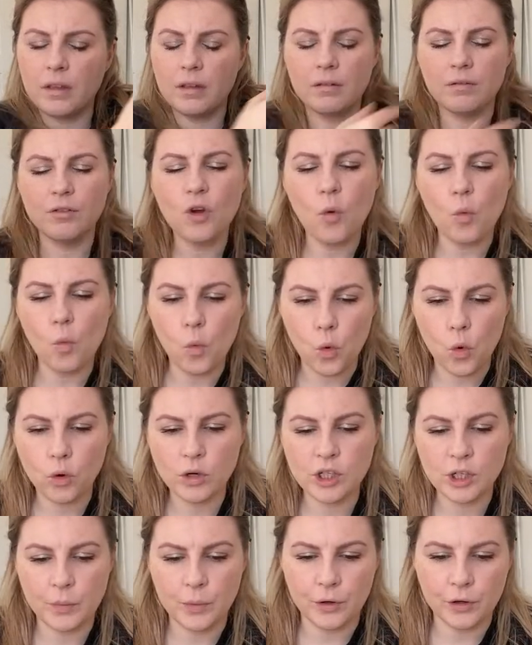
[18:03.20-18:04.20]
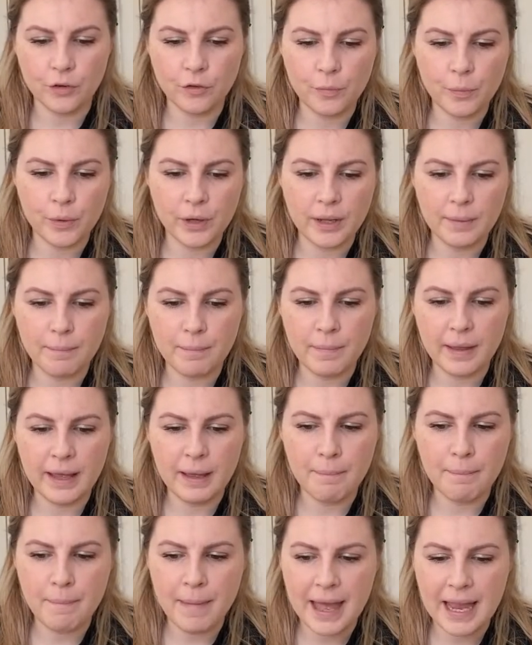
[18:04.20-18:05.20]
not waterproof, but it, it
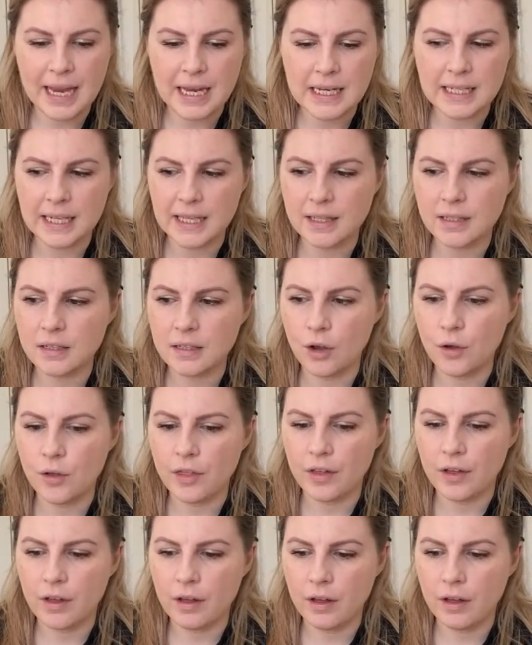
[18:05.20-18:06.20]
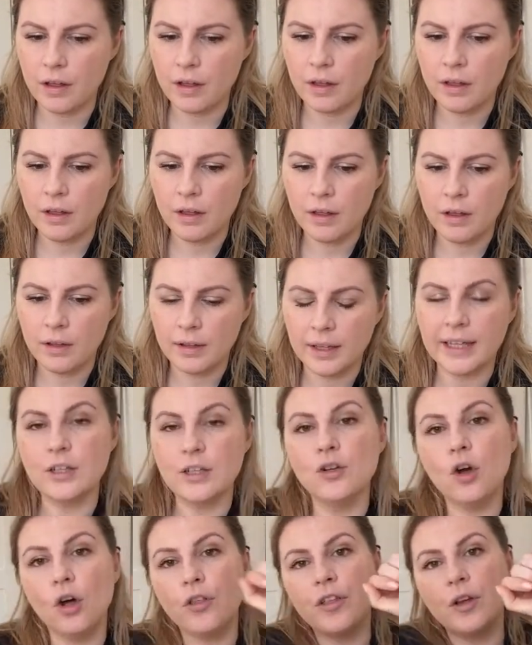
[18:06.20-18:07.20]
made it so that like
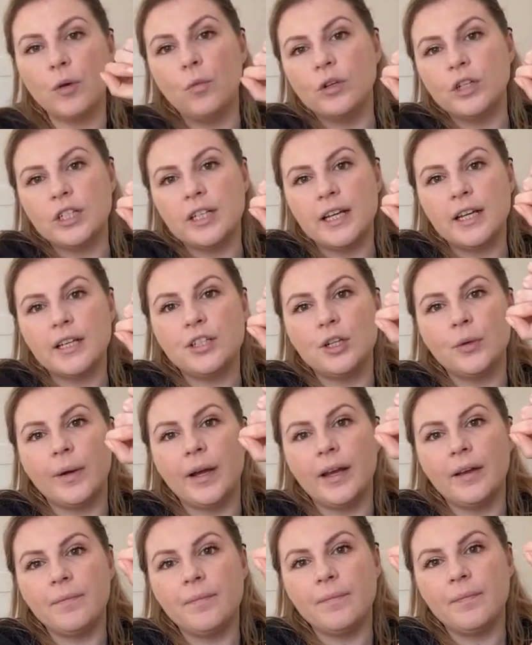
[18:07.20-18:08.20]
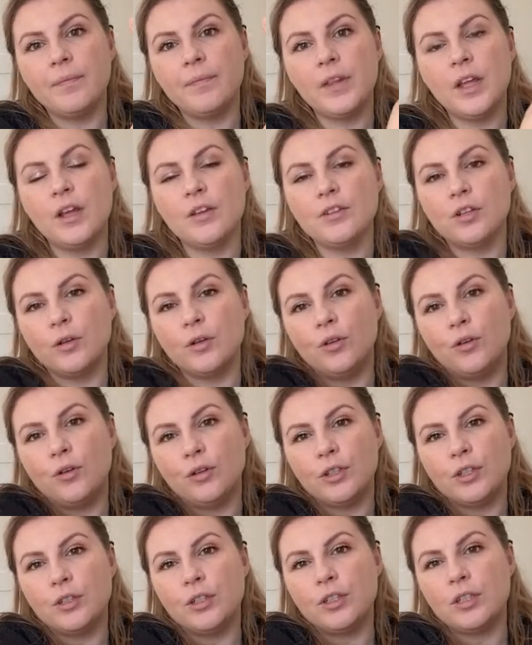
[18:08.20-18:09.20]
nothing would adhere to it. So you
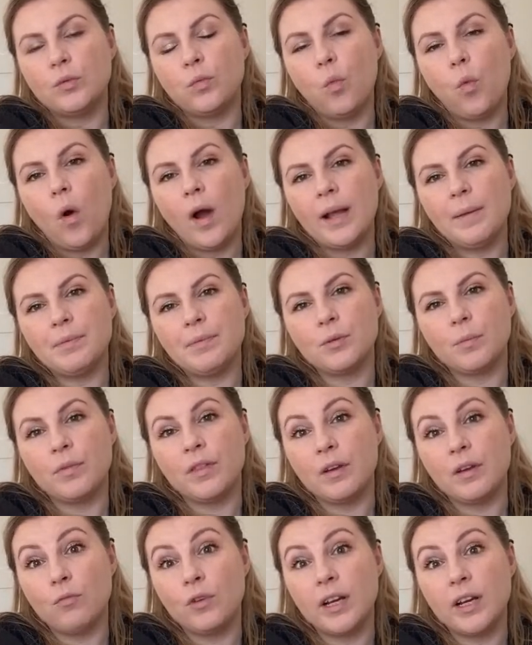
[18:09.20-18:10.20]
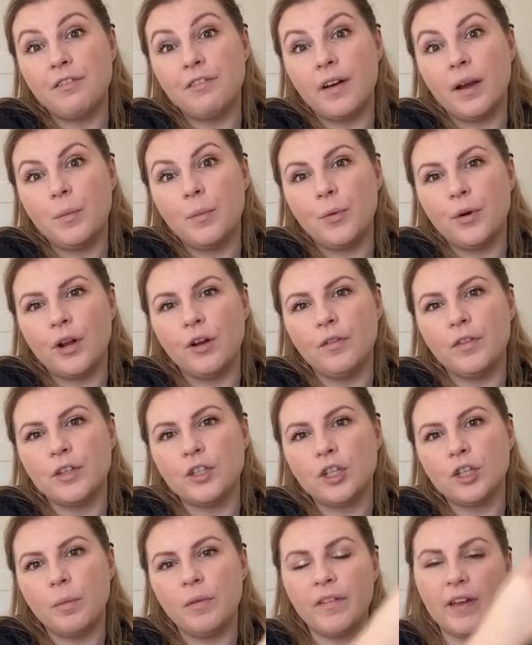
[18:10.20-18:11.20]
could swipe something really vibrant over the
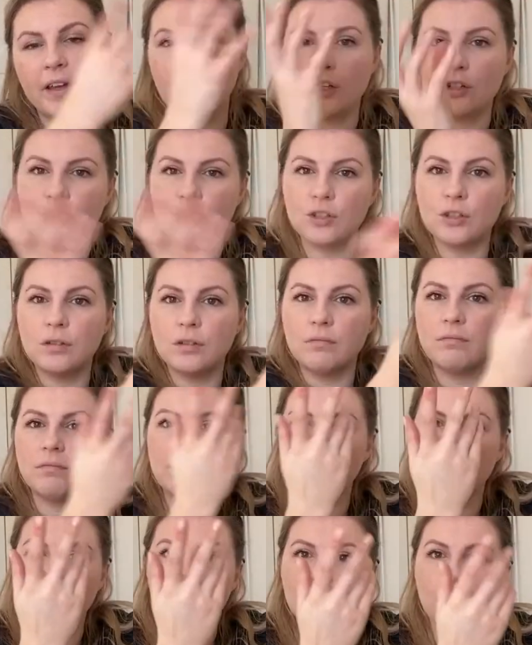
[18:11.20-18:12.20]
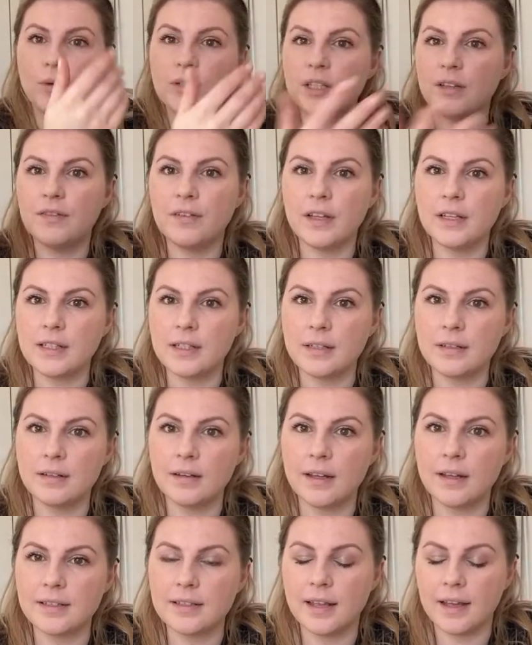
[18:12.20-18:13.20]
top of it and it just was if it didn't
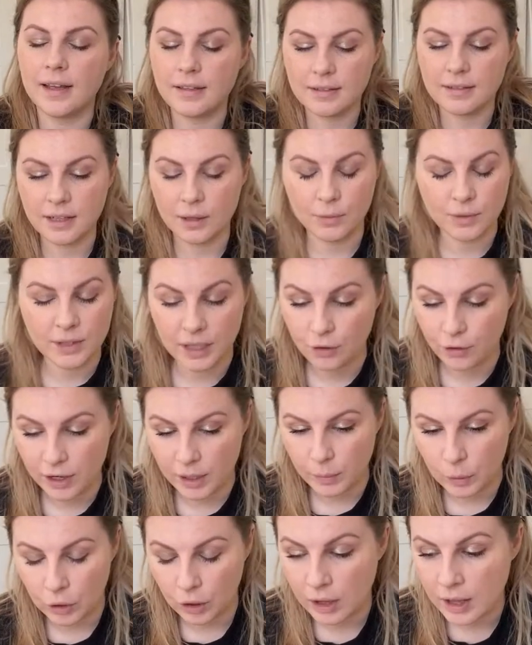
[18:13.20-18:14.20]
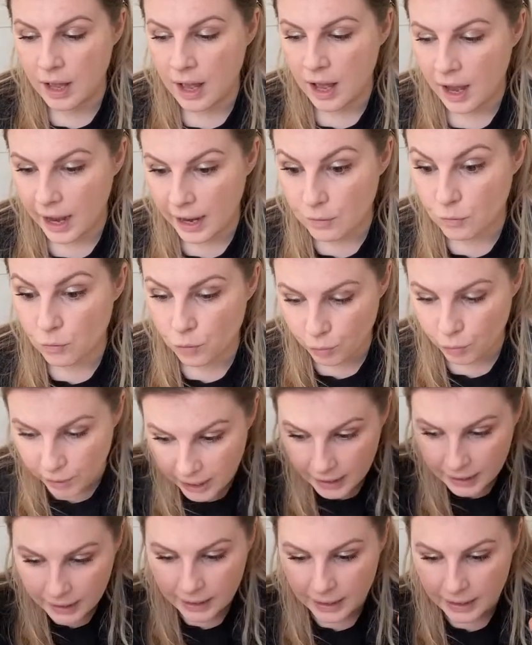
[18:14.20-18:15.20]
exist. It was incredible. It
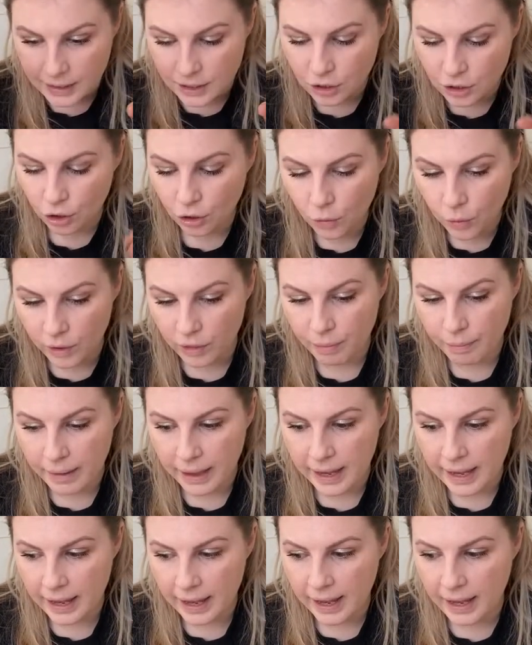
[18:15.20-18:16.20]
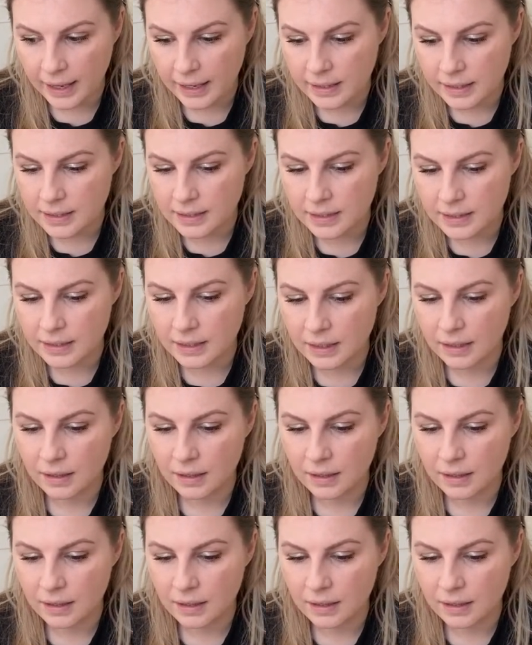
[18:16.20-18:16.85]
really stuck with me as